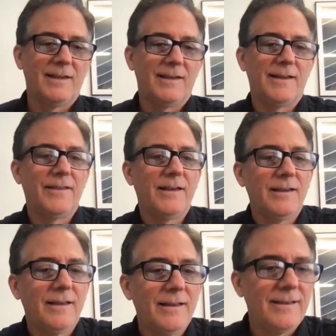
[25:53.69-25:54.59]
I
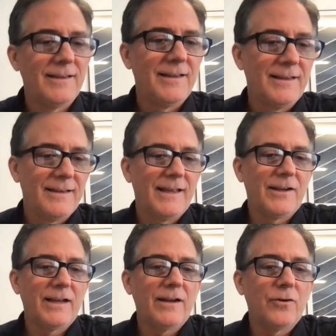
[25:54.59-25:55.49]
think that
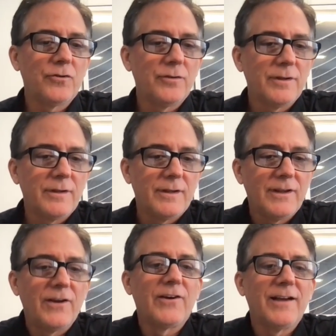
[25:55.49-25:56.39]
kind of goes.
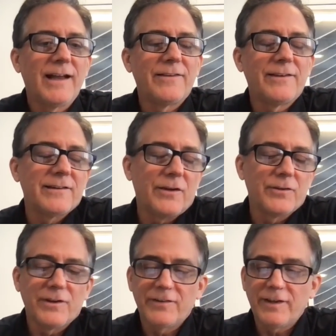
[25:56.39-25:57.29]
I
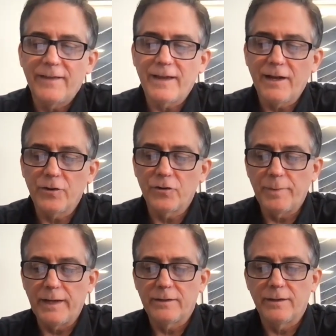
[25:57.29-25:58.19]
was going to say that kind of
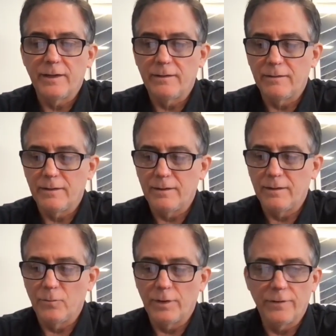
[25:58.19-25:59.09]
goes back to that
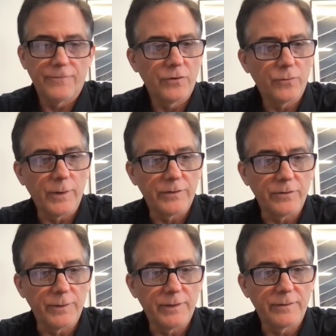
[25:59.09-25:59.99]
one of the first
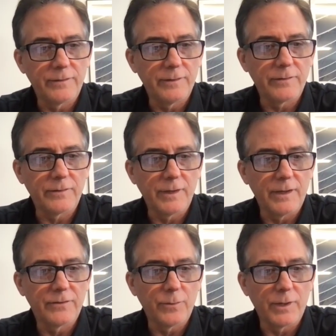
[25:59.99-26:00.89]
questions we
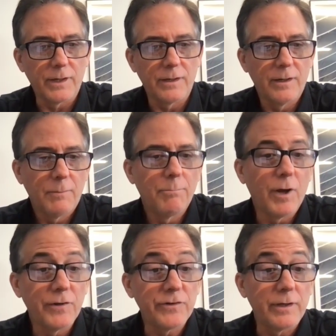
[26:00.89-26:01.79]
discussed, where
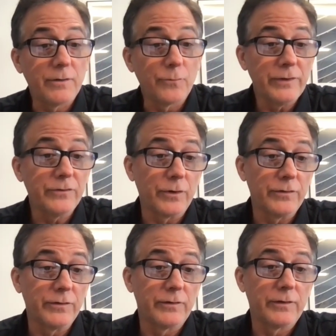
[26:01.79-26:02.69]
budget and
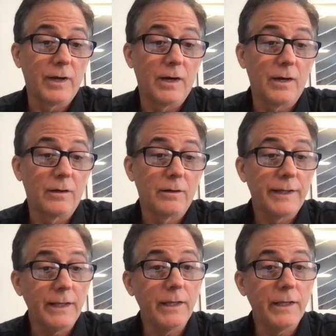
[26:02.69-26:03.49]
resources are